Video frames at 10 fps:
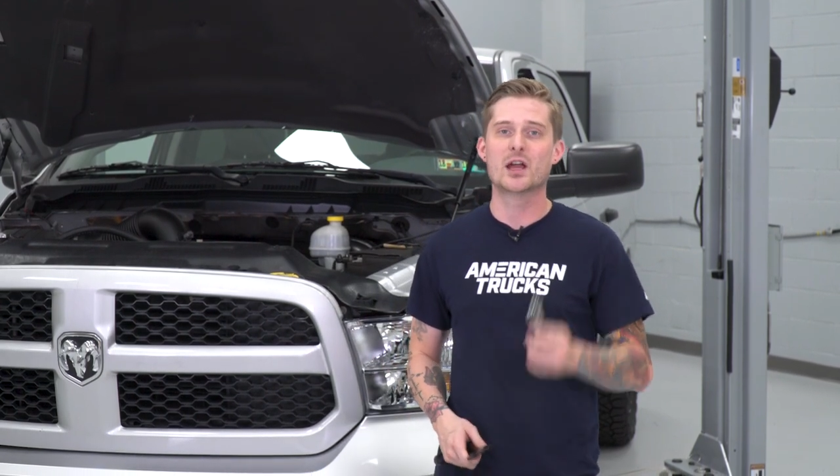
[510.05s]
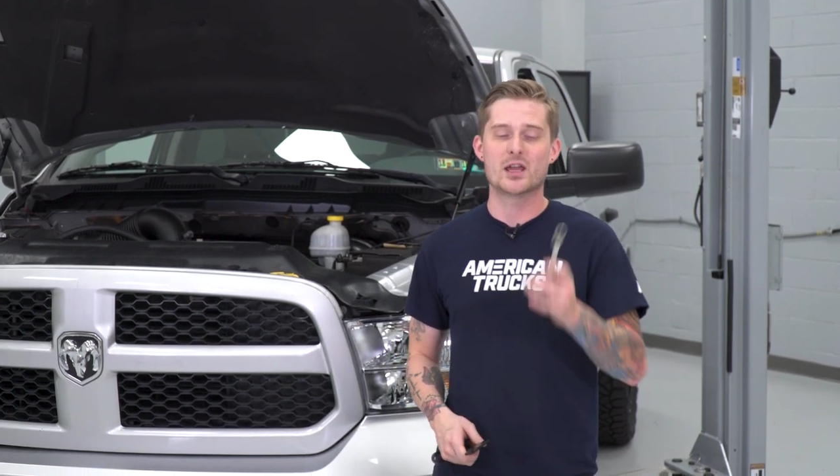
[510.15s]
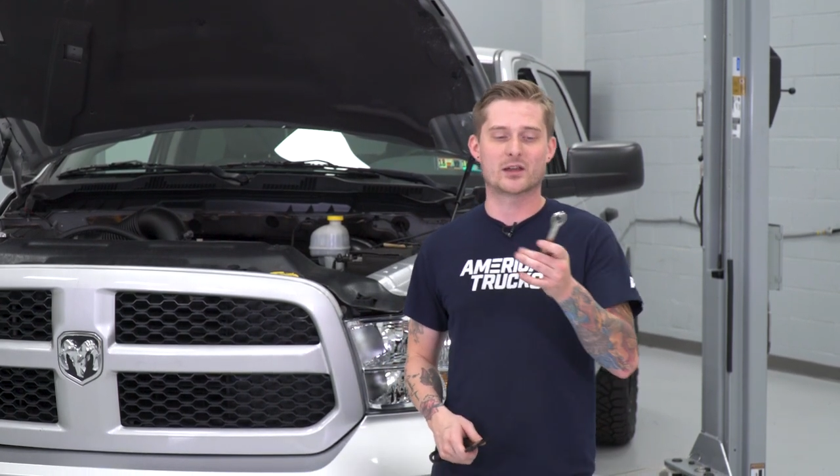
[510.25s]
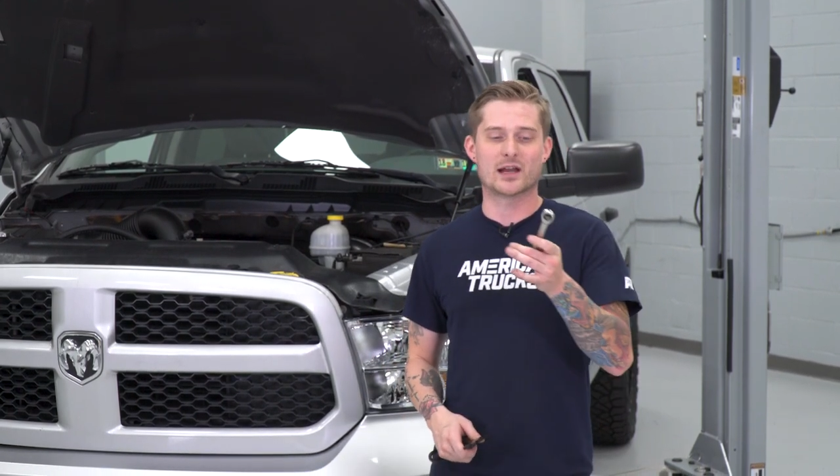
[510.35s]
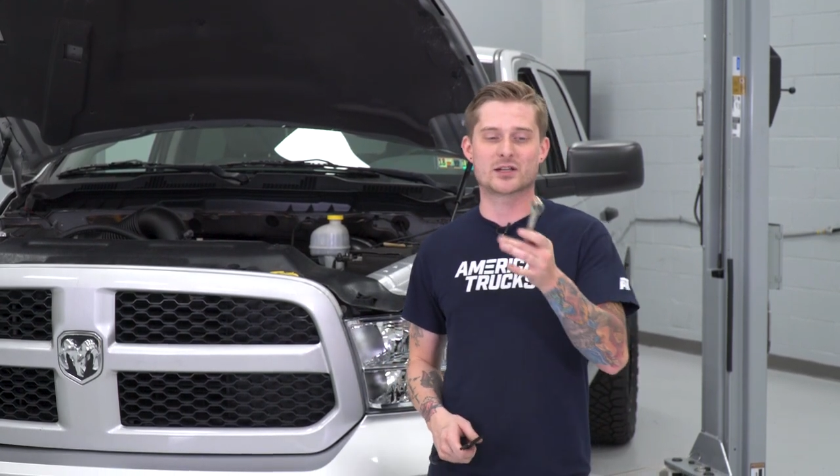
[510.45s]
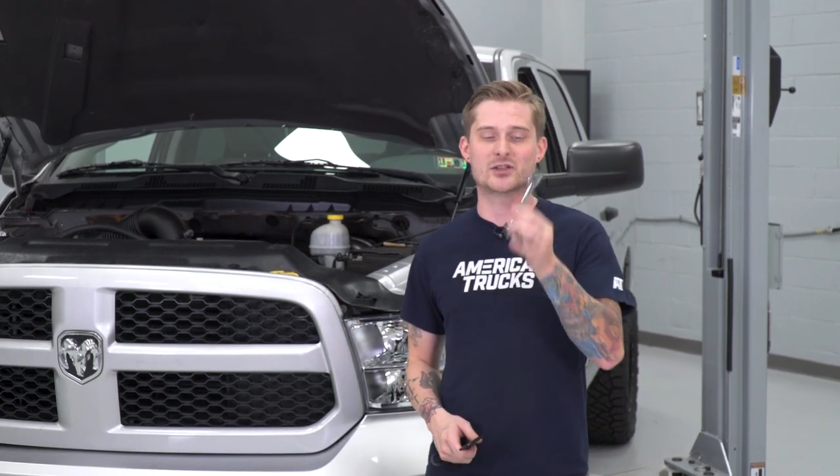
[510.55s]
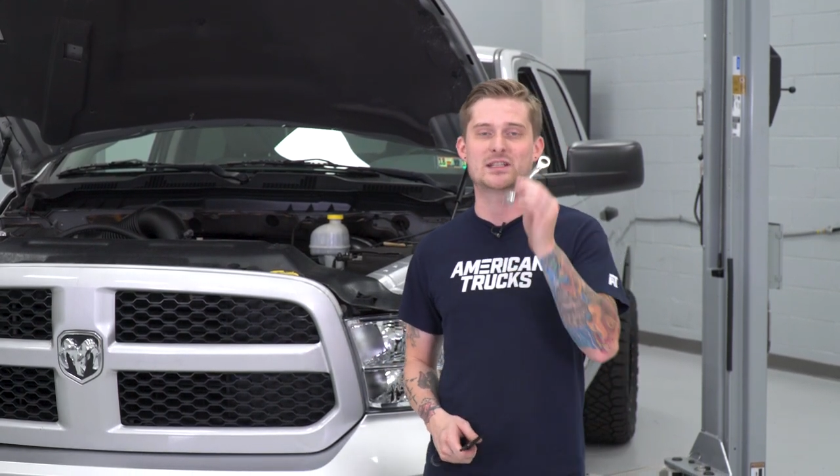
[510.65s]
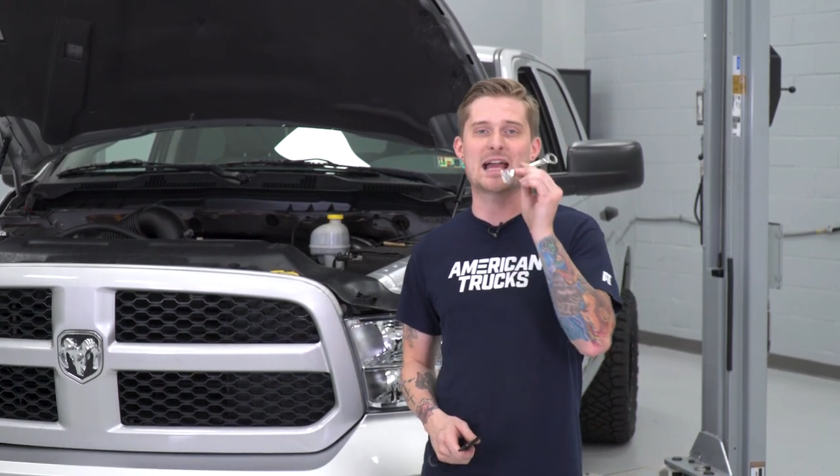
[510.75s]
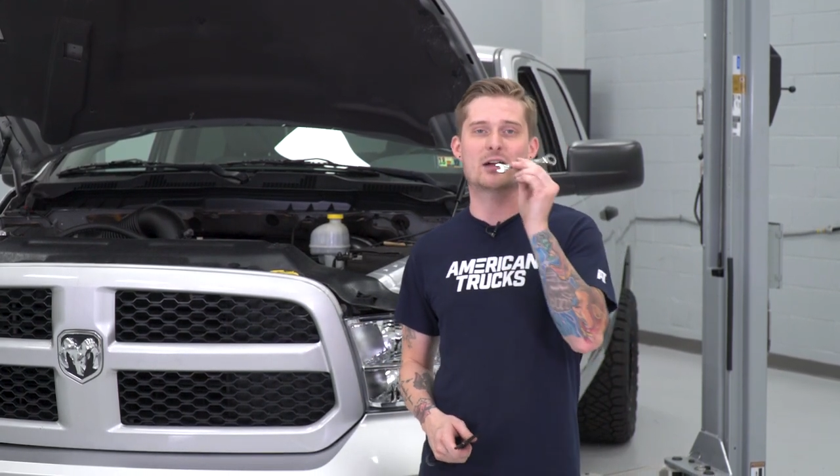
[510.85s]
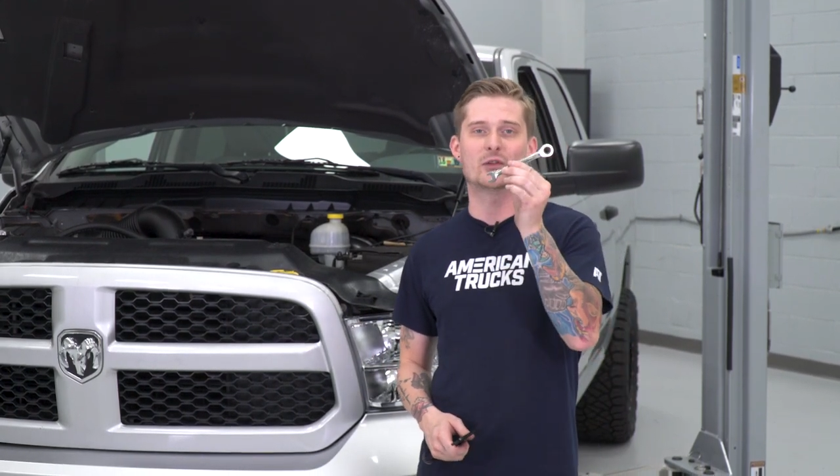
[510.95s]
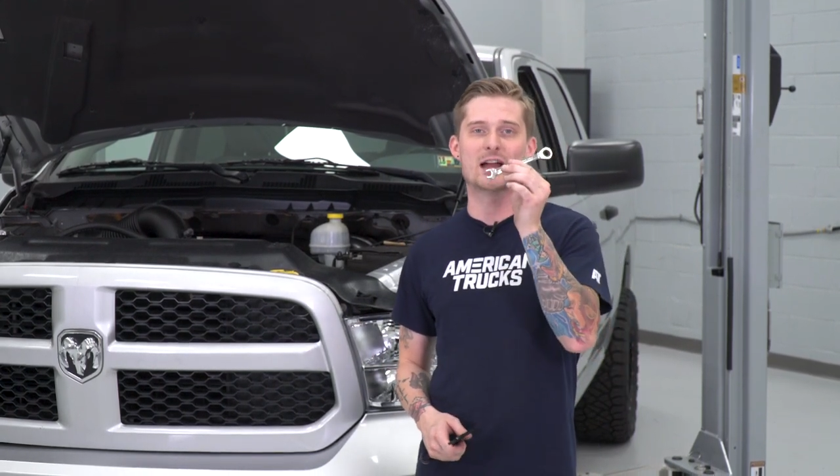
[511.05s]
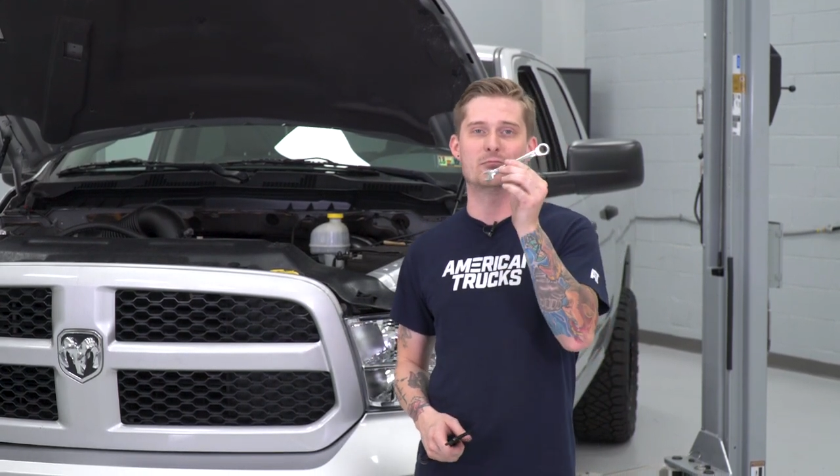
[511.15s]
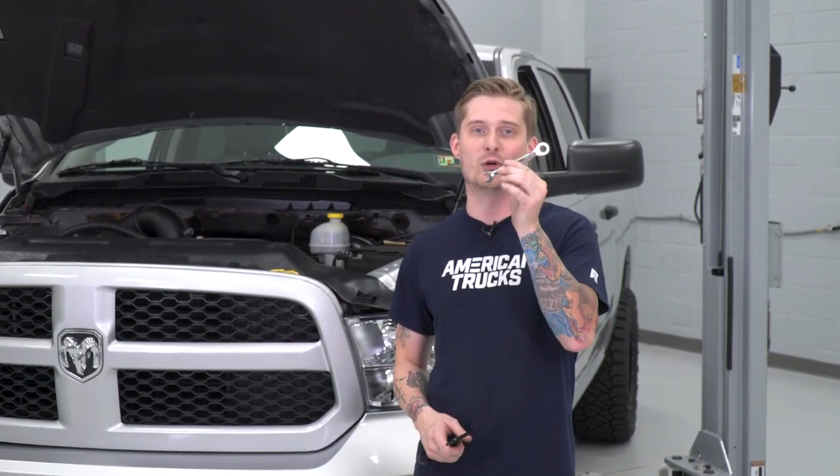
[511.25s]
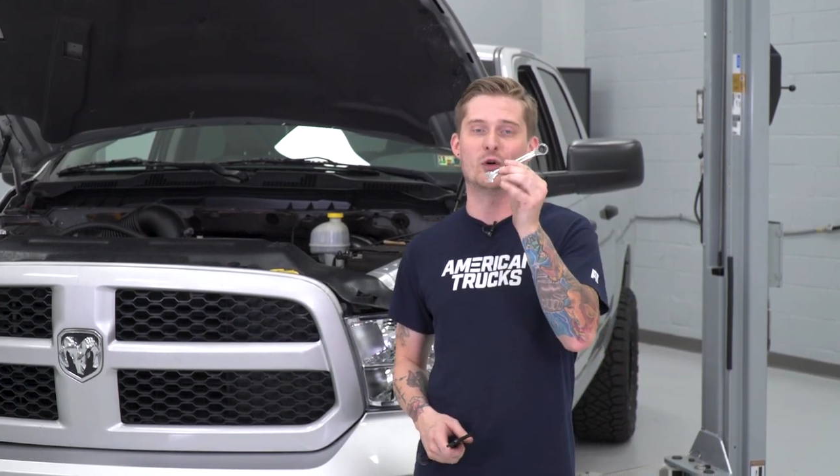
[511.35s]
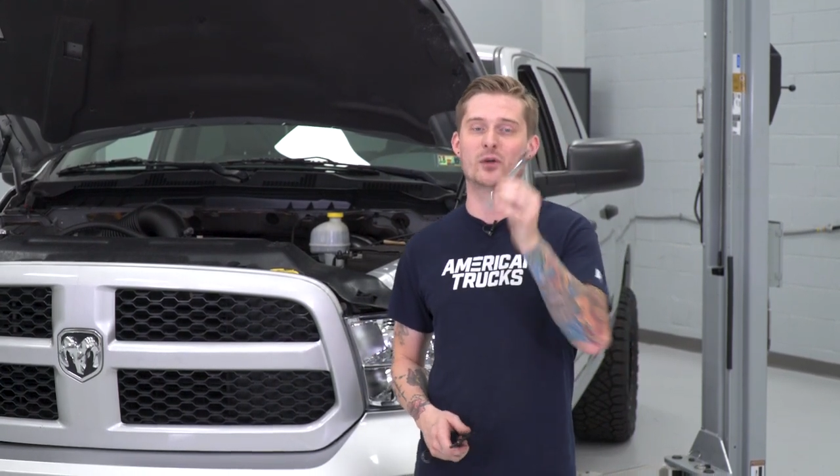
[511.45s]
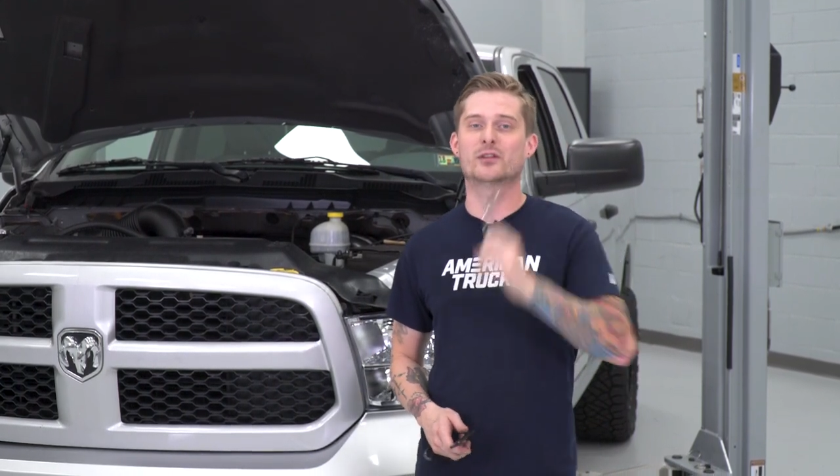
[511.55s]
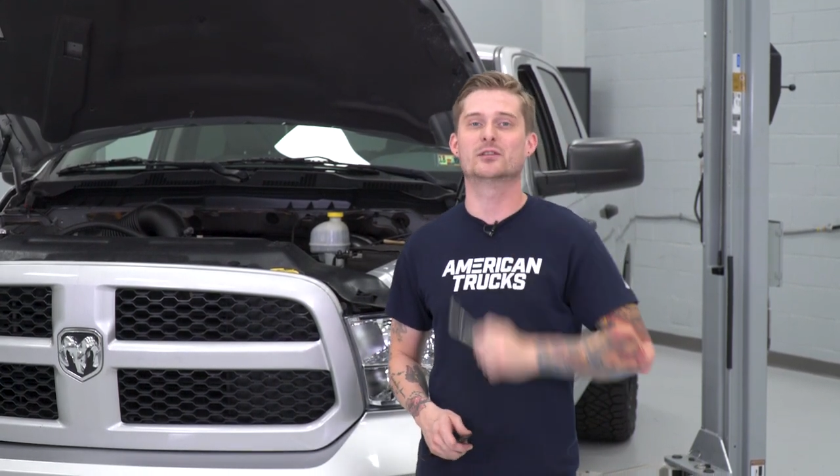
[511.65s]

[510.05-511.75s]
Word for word: You can actually tackle that bolt with a